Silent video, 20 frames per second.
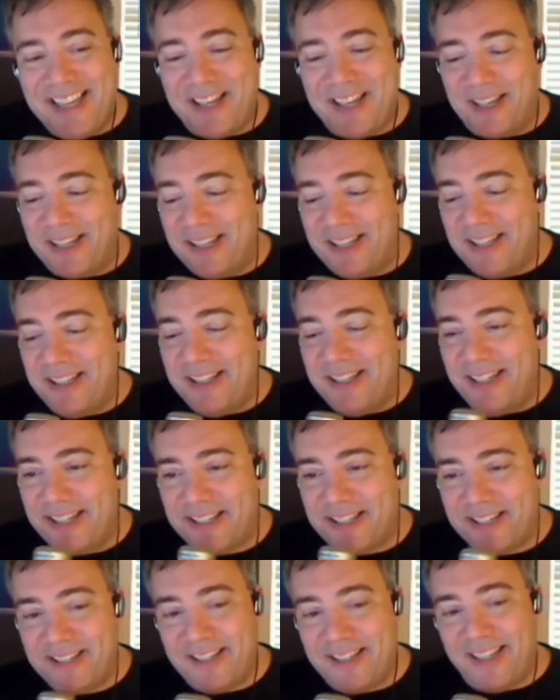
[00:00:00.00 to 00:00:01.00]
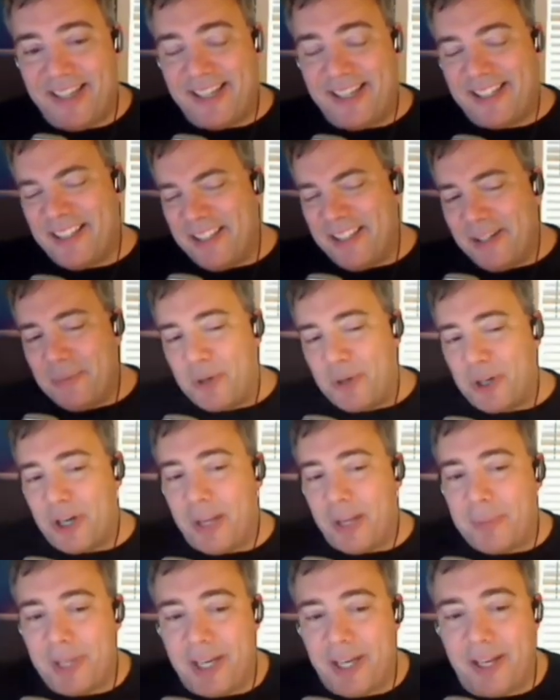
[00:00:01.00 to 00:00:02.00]
a little more complicated than that. Yeah, it's a little more
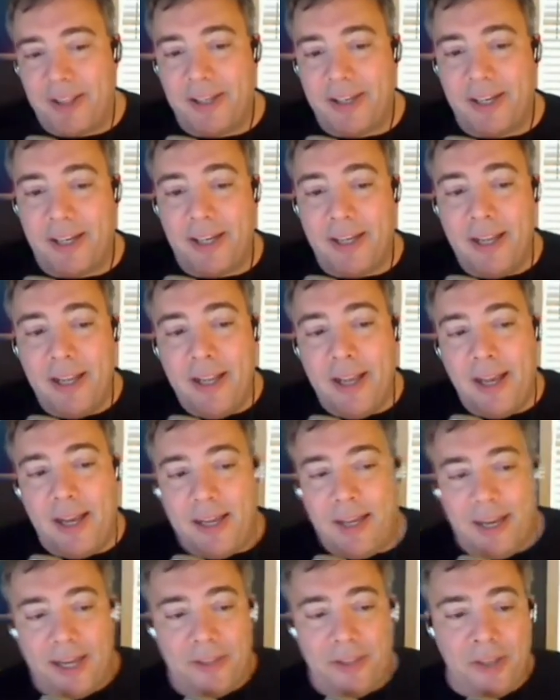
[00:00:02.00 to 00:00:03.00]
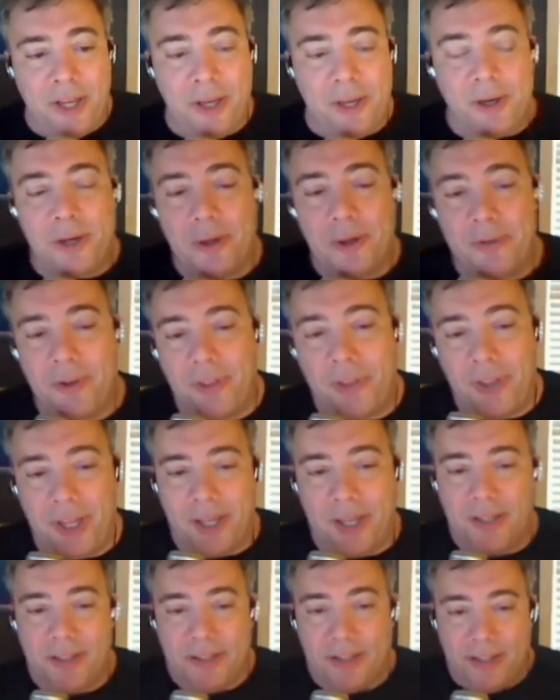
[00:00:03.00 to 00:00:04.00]
complicated than that. I, I think you can
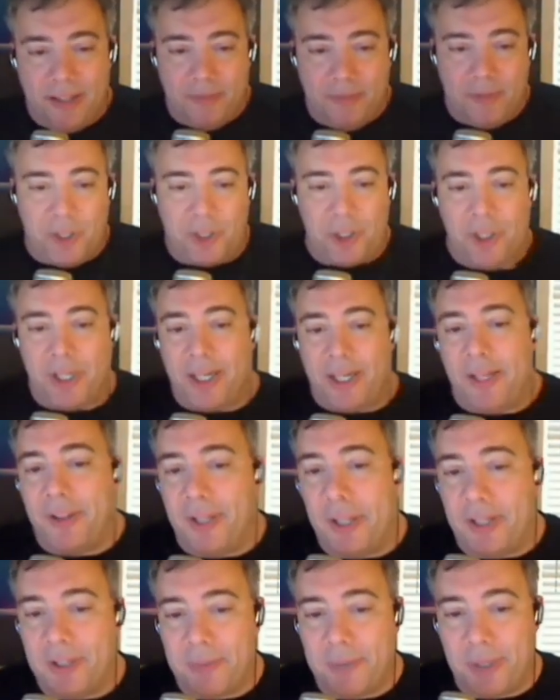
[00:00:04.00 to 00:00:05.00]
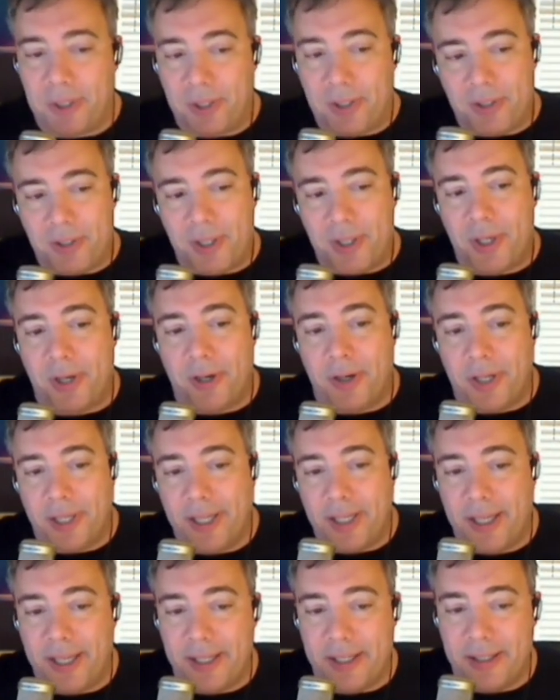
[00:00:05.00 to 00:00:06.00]
overthink uh, virtually anything, especially
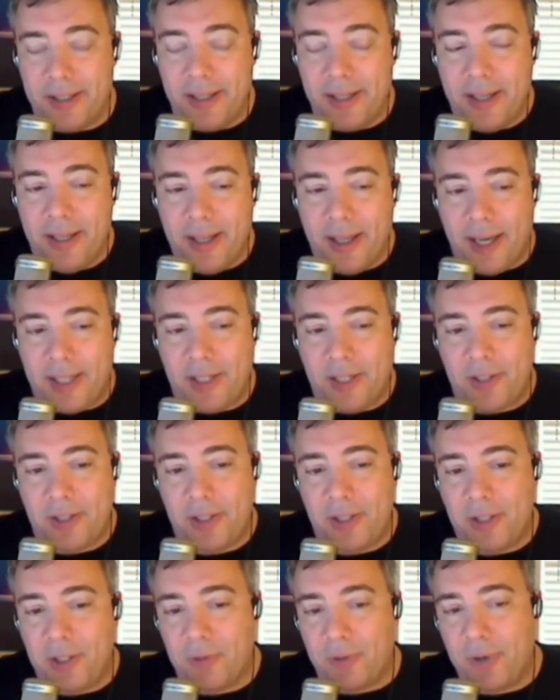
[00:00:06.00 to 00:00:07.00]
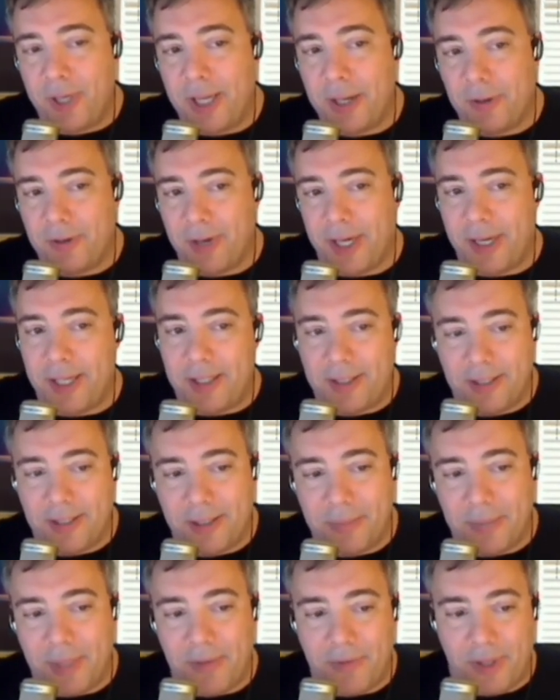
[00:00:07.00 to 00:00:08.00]
security. And I just, to, to reiterate
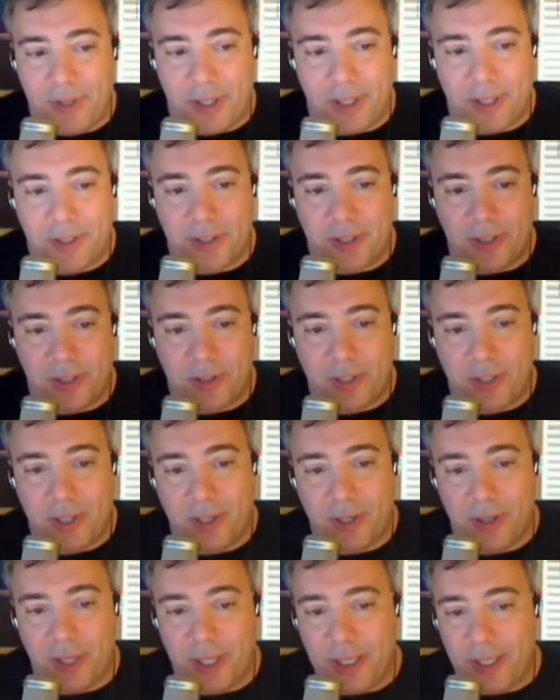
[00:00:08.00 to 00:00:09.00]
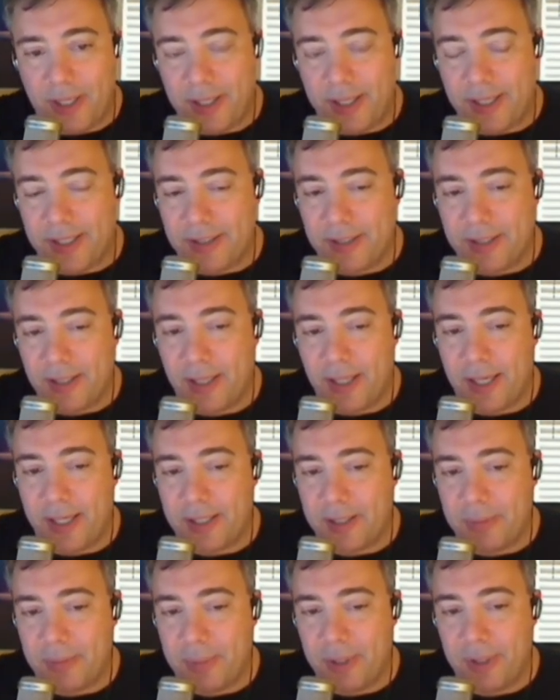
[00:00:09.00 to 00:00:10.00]
uh, my feelings on security and
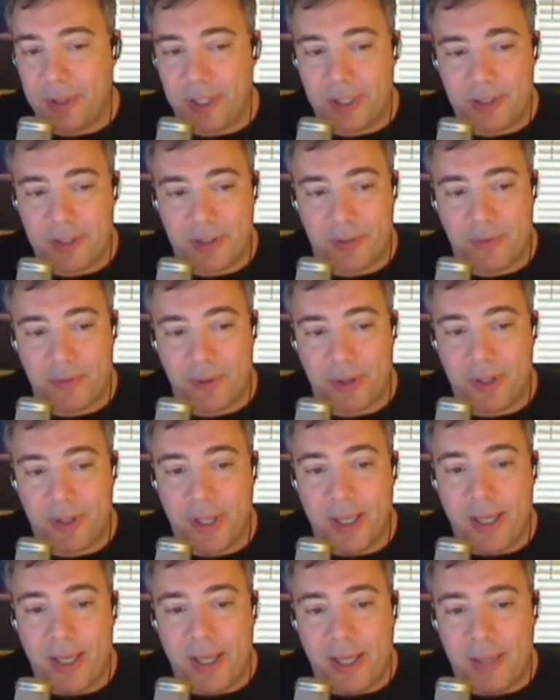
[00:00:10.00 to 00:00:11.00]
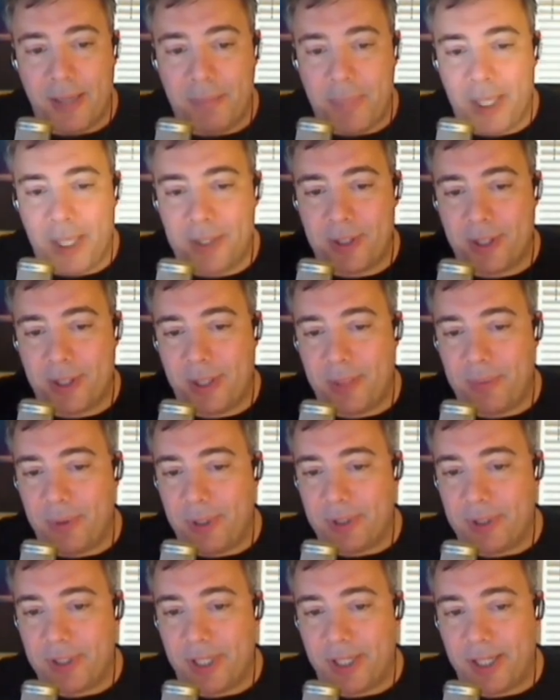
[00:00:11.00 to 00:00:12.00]
client computing and so forth, it basically
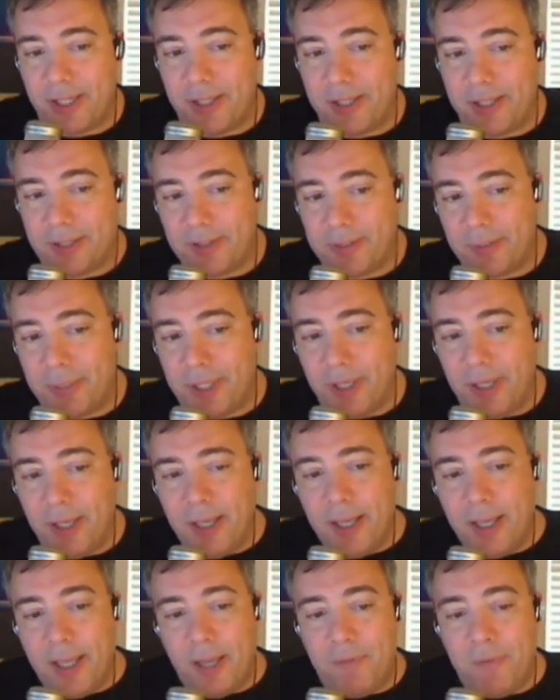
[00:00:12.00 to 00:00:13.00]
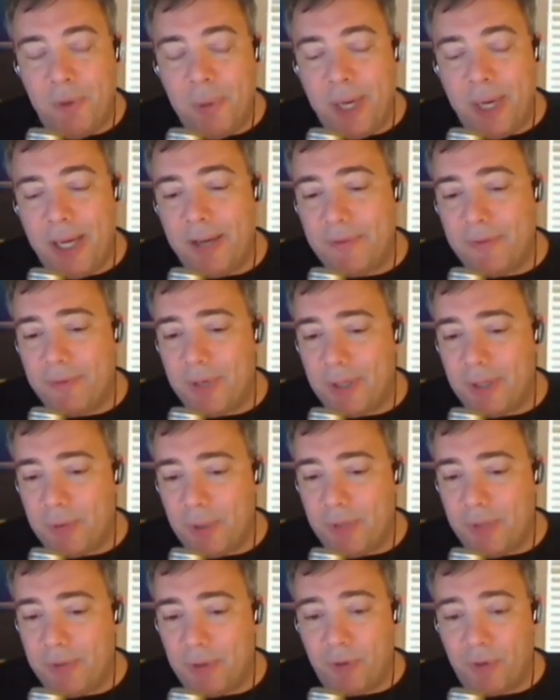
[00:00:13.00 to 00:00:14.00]
boils down to this. I mean, if you have,
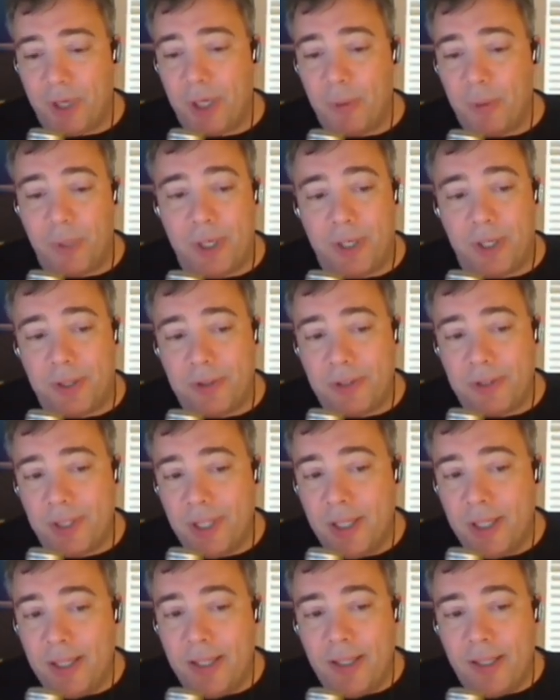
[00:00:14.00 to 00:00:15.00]
uh, if you're running Windows,